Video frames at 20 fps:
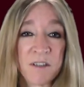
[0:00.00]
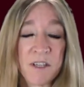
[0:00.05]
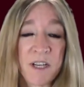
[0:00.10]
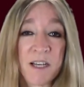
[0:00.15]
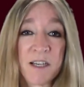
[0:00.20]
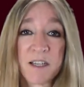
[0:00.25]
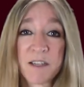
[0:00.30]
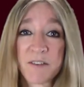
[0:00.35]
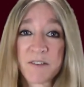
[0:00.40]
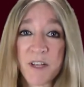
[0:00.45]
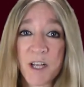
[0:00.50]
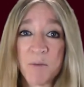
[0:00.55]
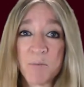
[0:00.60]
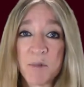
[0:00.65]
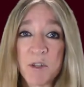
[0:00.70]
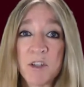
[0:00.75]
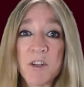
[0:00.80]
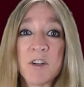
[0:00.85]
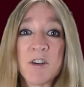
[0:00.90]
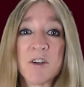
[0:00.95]
An
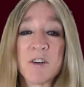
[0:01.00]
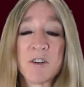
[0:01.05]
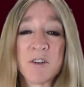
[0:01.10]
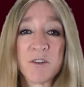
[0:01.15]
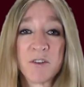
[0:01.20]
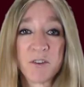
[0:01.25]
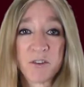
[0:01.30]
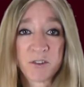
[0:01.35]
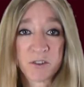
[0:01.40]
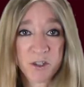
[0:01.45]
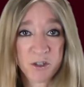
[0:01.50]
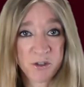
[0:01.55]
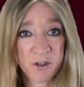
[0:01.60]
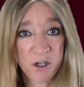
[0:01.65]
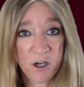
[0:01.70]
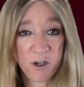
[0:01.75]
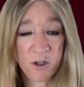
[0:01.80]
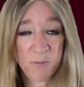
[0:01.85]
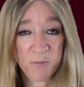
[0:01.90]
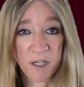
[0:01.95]
example,
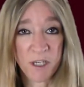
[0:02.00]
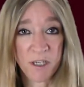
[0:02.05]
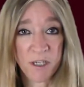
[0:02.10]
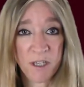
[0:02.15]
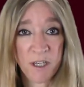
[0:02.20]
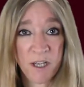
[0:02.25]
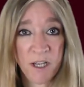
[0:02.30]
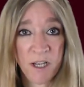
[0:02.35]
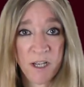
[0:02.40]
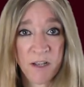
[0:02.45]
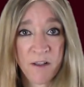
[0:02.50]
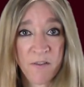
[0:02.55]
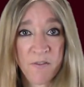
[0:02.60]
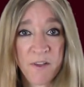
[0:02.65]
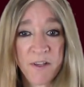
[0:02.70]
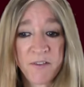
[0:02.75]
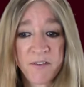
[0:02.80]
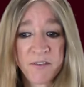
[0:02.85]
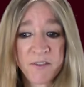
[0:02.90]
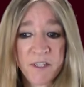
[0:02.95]
scotoma.
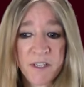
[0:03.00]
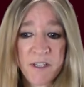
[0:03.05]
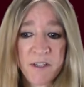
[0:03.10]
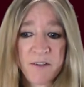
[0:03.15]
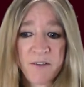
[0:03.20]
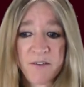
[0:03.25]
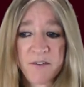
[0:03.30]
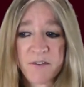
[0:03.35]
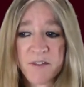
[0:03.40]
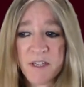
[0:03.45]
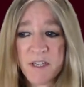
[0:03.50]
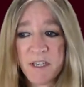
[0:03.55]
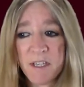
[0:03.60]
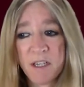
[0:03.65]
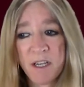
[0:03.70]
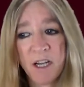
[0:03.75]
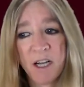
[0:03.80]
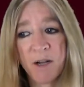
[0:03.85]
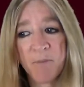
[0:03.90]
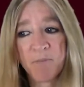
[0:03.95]
This is the
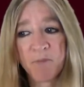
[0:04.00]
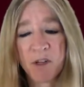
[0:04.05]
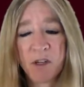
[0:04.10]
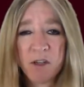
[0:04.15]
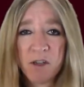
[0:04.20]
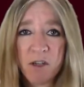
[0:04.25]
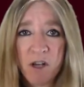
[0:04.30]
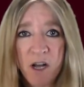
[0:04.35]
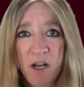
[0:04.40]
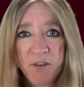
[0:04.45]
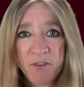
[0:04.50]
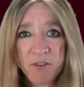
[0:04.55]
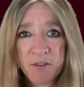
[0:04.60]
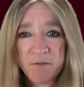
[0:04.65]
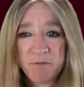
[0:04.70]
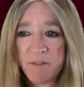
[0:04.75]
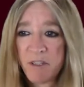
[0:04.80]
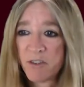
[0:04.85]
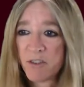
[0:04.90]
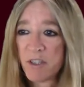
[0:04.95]
um, loss
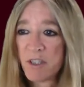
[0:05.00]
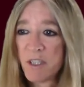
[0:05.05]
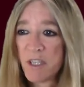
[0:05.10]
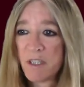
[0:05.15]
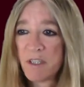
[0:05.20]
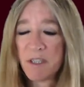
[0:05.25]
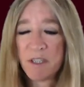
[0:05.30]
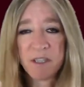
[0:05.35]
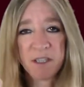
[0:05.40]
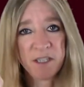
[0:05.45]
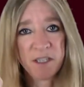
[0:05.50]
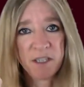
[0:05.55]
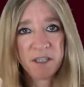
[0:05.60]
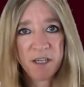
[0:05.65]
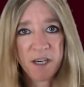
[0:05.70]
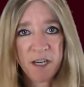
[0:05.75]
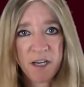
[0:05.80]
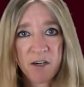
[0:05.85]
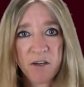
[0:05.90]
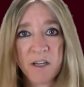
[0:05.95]
of vision in, a, in an
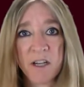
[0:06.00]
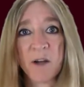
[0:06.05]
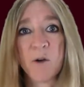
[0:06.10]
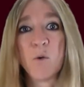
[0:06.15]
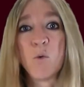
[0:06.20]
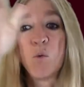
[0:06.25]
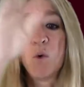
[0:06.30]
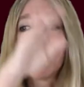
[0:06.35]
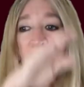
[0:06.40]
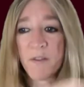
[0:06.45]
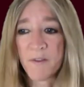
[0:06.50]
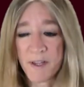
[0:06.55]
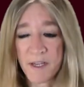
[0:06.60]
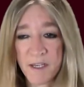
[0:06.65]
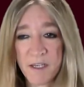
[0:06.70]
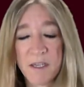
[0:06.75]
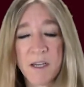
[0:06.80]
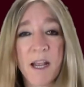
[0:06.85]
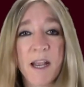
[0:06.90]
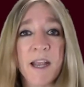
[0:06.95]
area
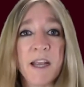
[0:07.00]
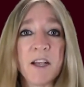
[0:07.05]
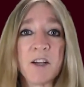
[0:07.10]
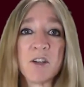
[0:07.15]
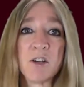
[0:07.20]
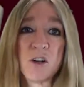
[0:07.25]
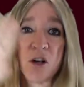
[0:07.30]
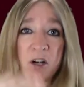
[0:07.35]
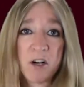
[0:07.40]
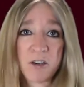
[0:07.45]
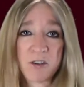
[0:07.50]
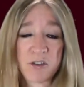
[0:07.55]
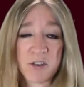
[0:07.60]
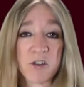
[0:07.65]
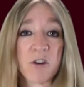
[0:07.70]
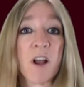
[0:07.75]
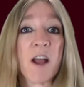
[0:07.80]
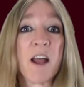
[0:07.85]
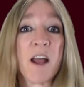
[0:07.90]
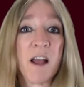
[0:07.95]
within a
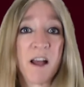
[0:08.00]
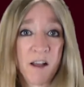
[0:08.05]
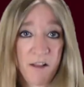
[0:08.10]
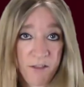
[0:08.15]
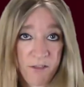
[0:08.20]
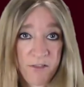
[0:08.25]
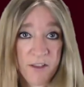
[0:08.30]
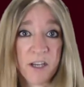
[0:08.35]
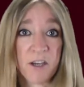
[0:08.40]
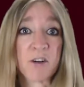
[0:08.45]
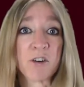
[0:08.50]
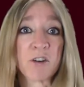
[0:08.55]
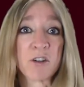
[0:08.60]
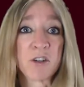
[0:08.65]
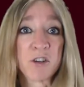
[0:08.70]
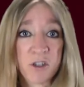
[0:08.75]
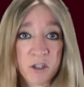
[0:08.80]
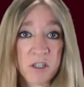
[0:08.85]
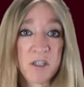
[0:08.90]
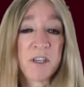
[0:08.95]
larger healthy or
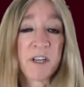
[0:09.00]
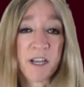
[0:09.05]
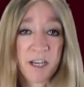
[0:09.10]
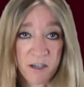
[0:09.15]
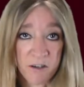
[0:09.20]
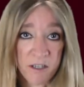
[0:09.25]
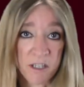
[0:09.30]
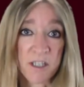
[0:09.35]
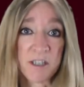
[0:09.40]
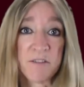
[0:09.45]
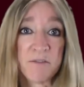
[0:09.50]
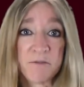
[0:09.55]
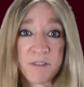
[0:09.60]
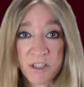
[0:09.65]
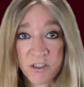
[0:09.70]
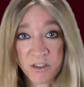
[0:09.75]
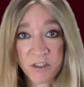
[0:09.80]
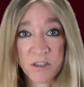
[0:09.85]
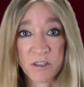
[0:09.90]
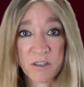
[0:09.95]
good area of
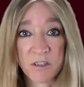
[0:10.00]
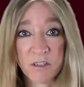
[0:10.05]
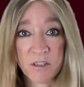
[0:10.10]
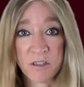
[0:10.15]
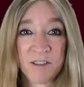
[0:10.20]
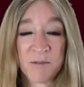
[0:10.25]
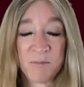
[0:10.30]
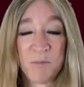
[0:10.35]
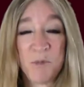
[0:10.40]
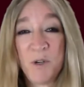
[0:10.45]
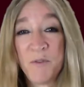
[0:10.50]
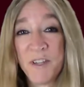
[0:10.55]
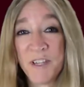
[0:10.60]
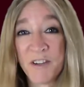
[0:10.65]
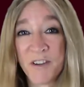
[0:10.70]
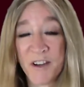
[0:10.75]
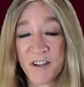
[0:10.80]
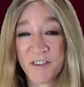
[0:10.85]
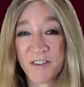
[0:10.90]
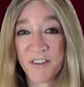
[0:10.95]
vision. Moving
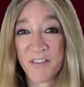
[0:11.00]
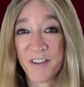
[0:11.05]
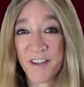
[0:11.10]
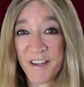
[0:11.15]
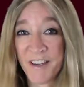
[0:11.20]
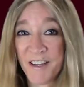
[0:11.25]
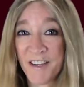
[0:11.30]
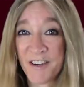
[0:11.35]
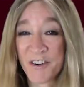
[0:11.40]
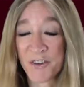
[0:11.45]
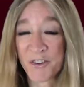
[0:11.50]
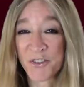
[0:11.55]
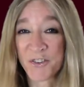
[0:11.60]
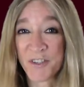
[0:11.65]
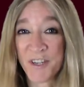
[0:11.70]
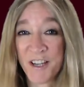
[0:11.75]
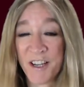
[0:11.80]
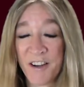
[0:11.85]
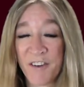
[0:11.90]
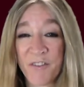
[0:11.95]
on to the ears
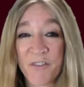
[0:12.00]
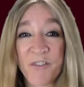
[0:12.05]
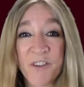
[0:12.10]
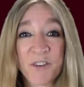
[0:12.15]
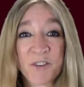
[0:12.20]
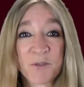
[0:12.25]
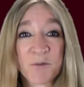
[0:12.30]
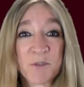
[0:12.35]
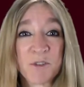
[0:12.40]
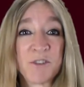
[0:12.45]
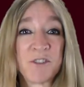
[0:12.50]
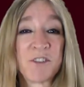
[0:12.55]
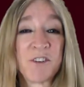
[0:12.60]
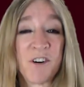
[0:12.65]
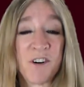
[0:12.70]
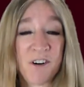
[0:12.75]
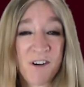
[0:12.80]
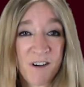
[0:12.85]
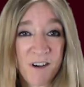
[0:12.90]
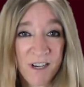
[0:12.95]
now, this root
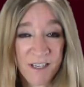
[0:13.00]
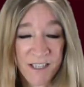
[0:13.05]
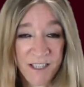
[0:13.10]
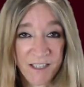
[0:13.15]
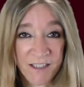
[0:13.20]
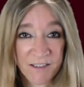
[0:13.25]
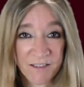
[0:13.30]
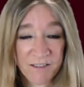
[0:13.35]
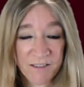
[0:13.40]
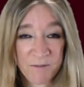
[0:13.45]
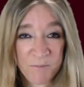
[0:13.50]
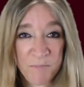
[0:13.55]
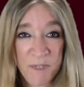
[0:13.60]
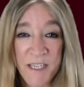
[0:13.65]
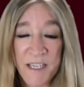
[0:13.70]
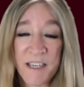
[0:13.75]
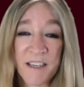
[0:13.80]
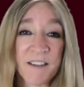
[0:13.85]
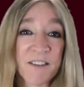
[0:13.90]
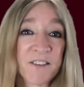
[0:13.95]
audi,
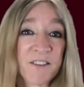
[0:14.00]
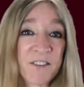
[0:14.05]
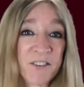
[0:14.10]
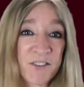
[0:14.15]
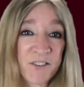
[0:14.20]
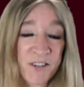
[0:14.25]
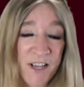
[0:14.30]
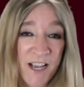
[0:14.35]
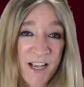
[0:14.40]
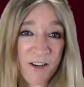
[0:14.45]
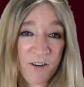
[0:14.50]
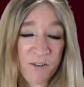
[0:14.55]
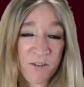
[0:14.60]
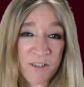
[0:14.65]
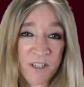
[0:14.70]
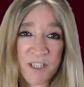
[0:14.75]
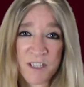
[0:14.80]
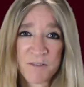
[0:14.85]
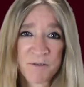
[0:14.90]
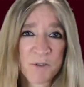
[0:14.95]
meaning sound,
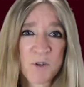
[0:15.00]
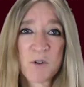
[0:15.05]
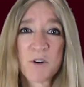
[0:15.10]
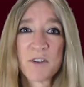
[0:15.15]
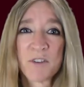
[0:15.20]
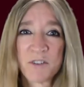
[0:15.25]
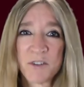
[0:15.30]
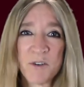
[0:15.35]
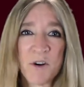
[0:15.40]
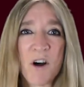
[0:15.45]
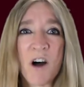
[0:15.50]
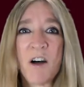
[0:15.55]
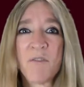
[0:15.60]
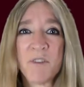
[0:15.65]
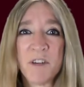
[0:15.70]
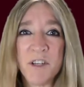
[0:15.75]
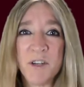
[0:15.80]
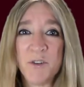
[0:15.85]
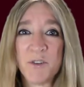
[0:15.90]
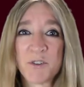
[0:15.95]
and of course you
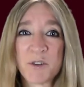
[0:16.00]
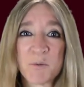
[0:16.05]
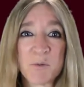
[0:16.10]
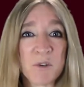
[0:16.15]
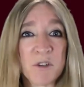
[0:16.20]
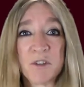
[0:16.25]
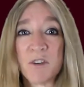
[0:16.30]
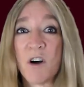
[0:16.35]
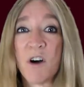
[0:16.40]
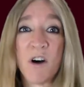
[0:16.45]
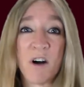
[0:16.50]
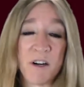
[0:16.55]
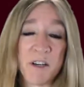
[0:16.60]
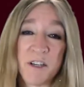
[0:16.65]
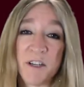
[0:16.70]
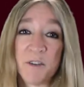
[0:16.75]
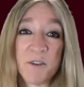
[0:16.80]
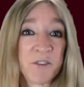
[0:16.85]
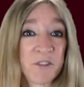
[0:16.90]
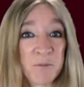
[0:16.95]
often use the word
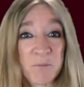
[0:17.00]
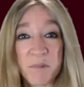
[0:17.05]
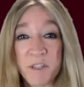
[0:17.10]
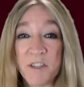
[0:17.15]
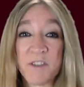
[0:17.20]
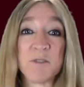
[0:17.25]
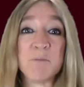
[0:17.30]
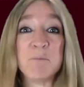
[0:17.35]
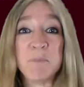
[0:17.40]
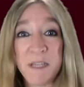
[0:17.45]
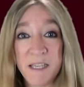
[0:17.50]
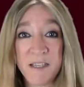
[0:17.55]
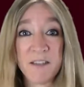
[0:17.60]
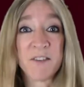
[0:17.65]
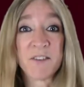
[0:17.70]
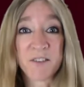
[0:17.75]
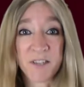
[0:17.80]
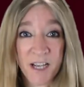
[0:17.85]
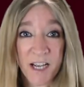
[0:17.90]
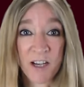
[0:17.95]
audio simply to mean
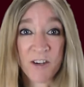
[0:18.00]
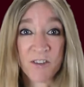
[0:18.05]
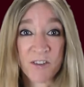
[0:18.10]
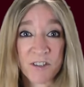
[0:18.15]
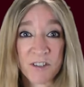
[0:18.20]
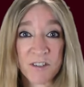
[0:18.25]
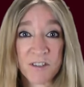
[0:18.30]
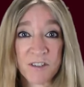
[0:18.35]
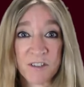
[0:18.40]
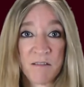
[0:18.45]
sound.